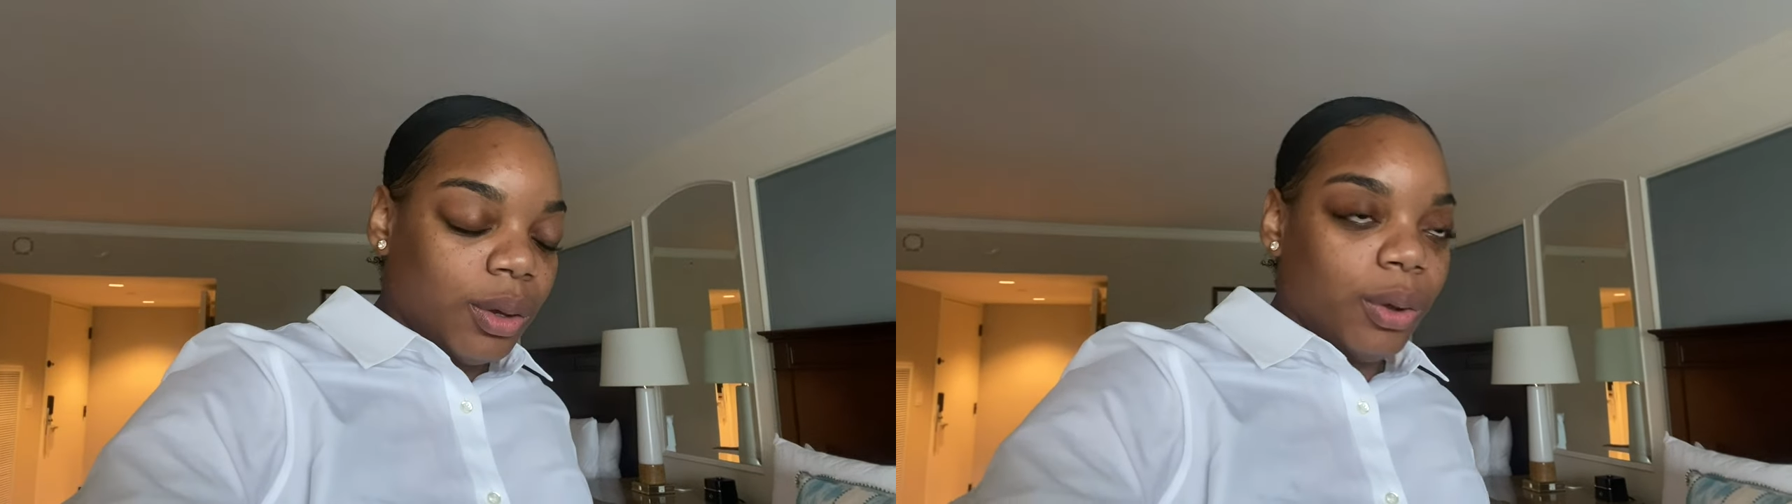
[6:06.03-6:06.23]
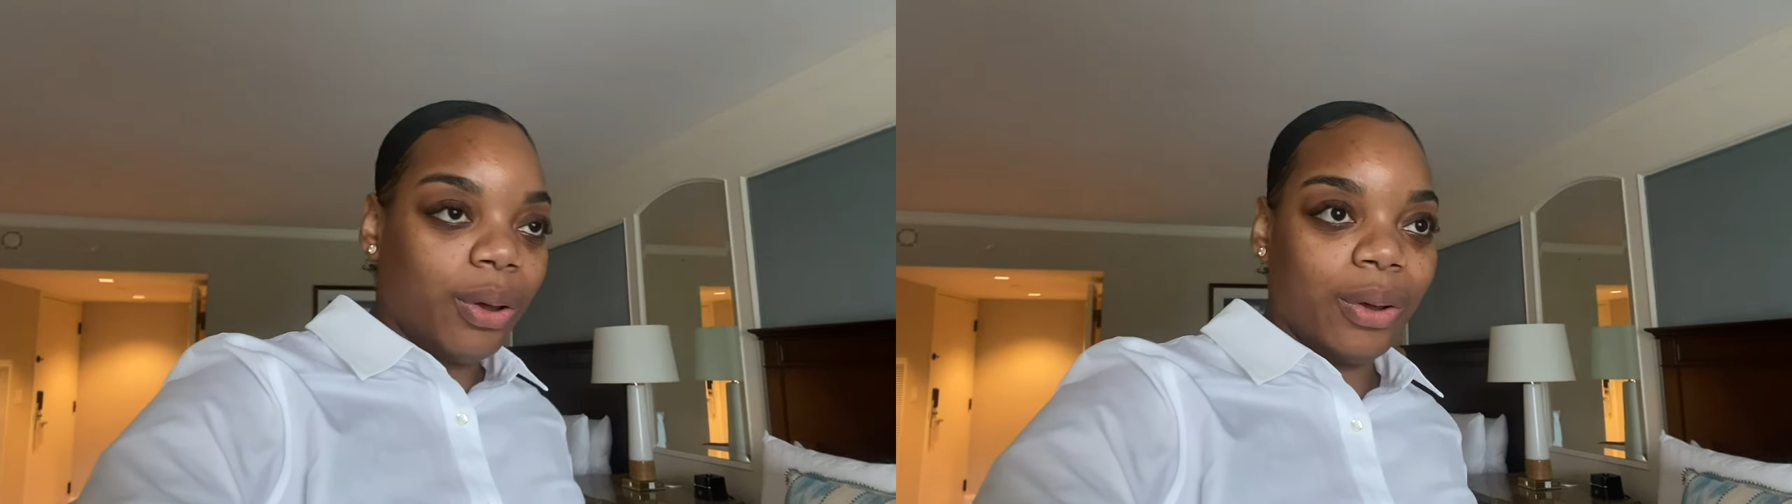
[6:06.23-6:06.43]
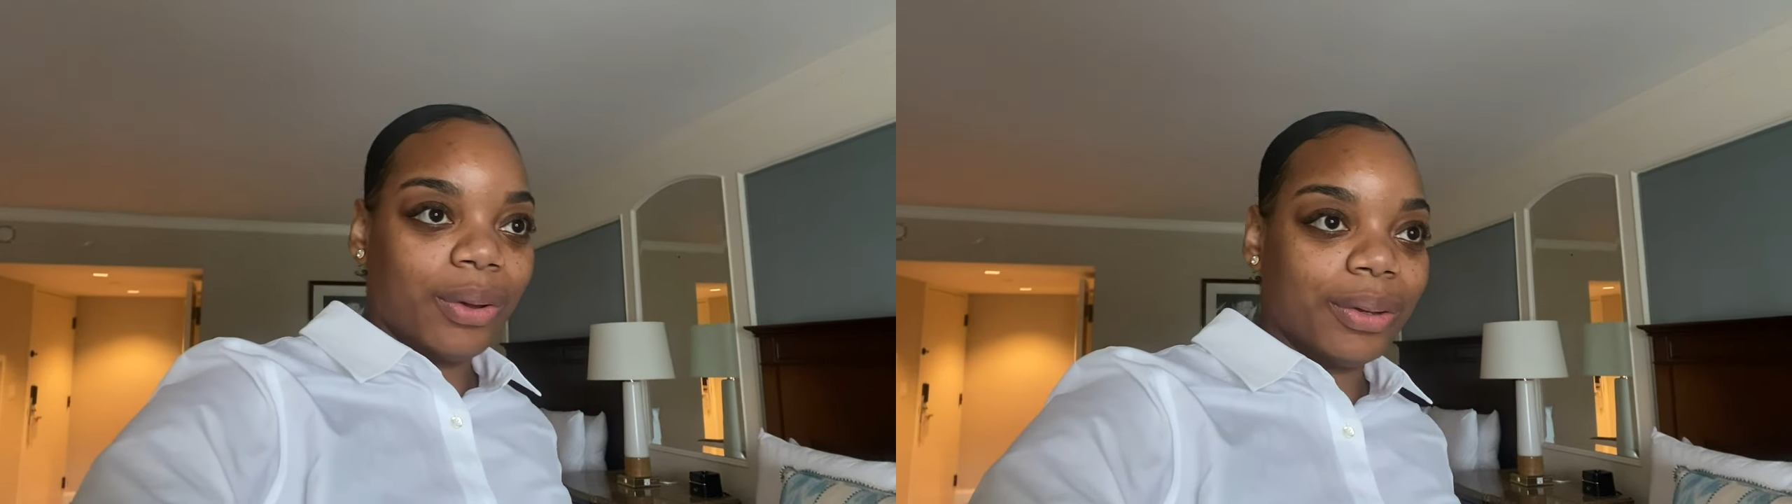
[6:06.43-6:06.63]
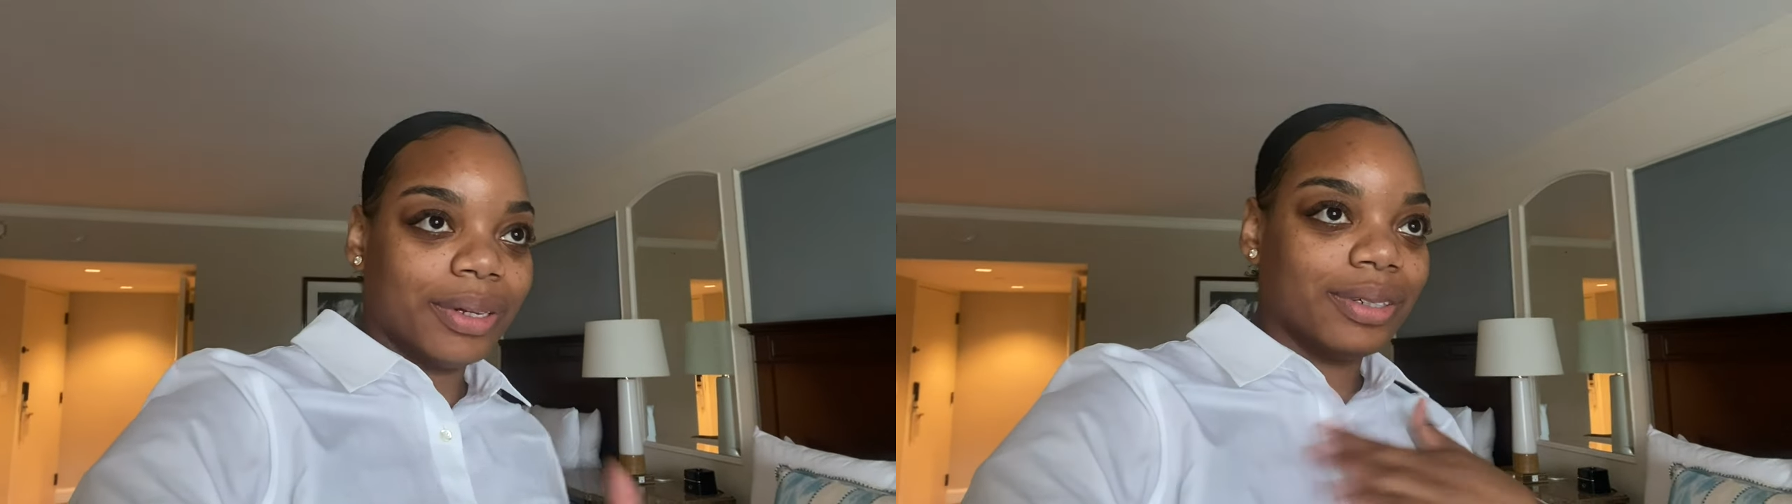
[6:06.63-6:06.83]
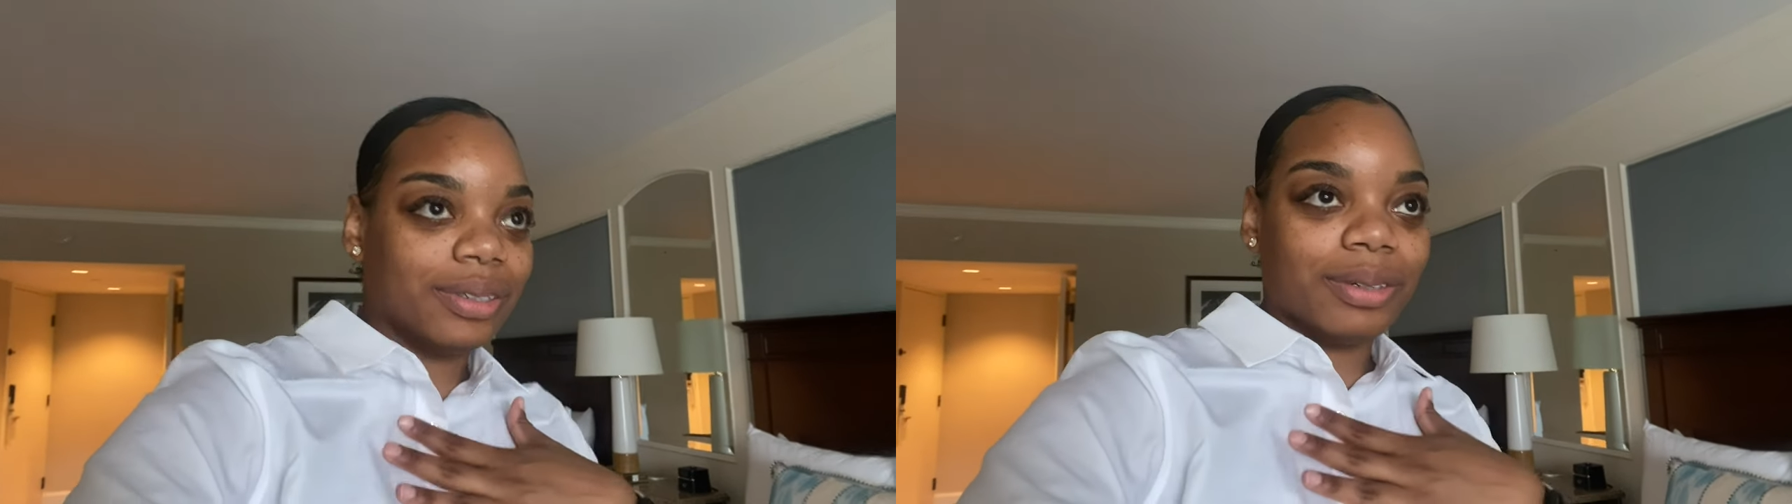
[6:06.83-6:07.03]

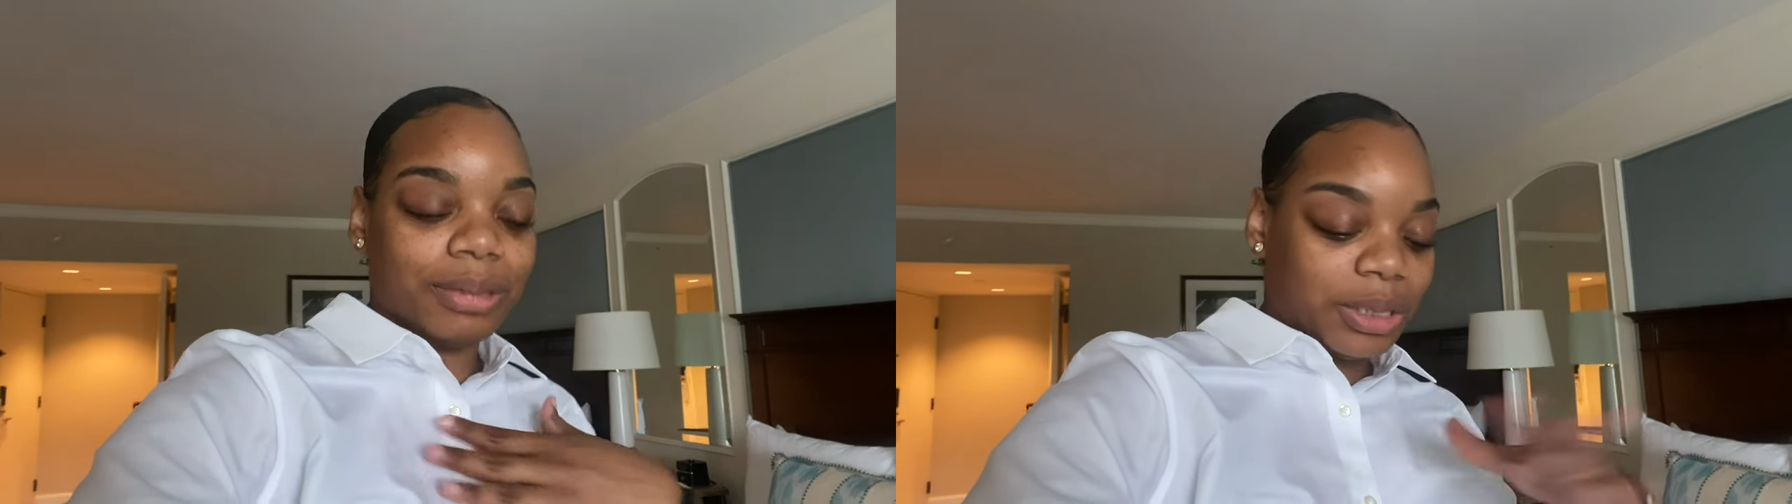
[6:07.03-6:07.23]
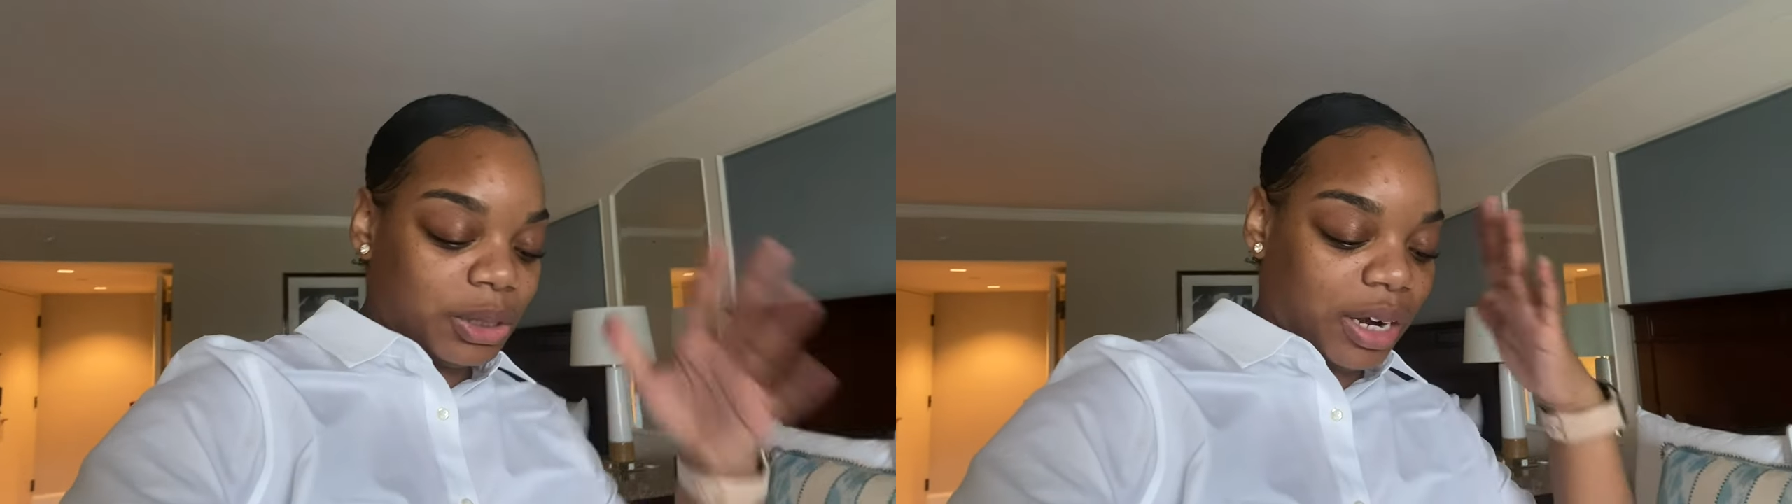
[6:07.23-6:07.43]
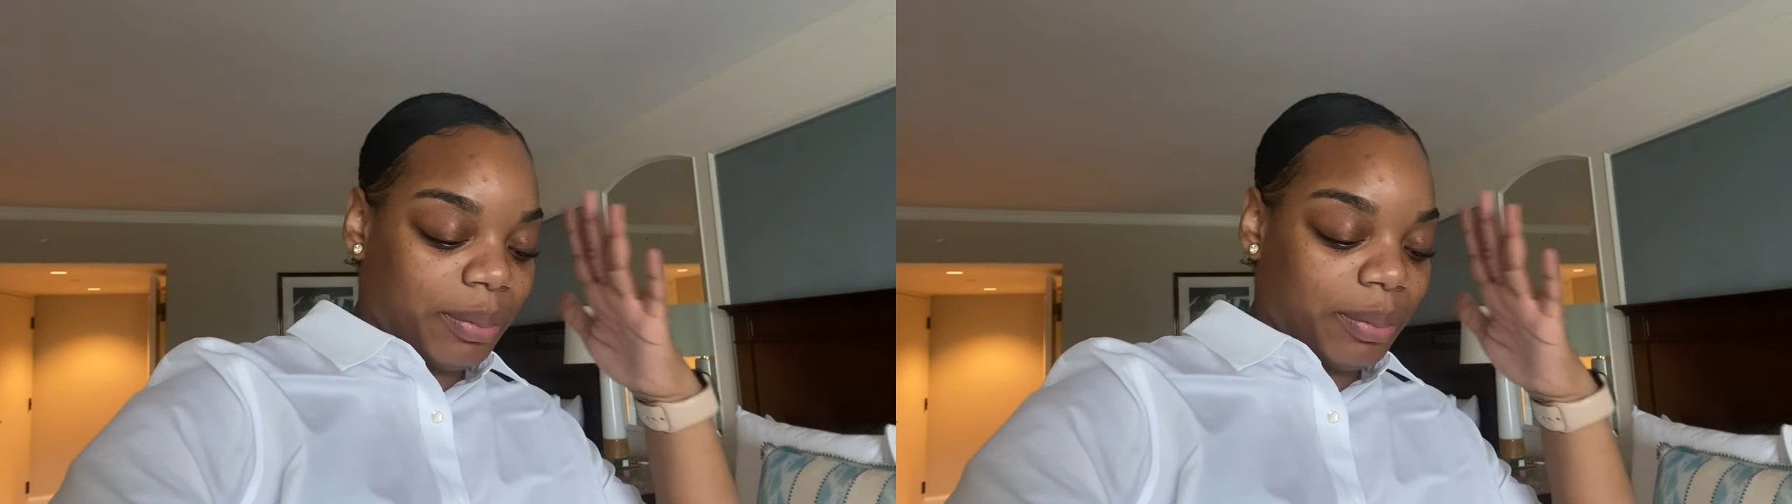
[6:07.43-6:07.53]
I'm still trying